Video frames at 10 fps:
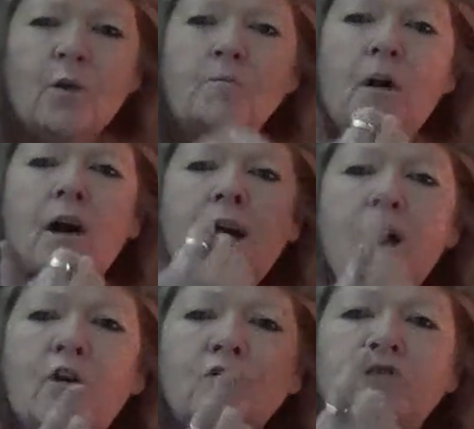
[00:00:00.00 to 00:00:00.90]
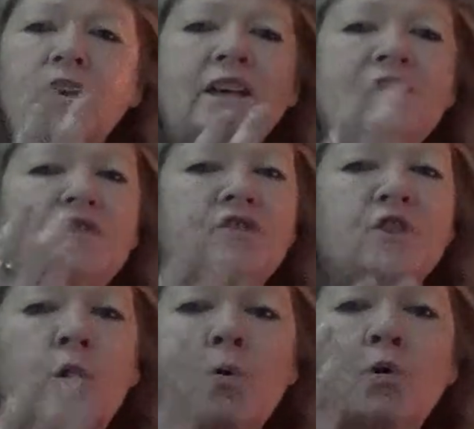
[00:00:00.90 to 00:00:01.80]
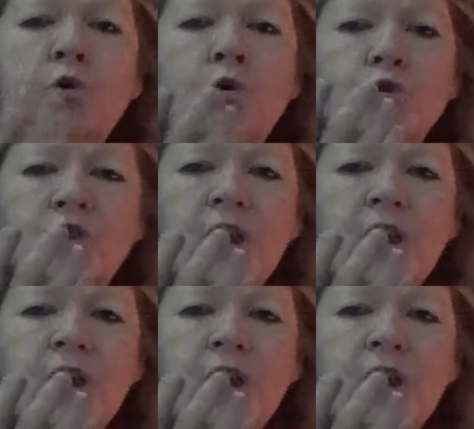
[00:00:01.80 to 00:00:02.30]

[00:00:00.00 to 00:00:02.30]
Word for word: my health is so good.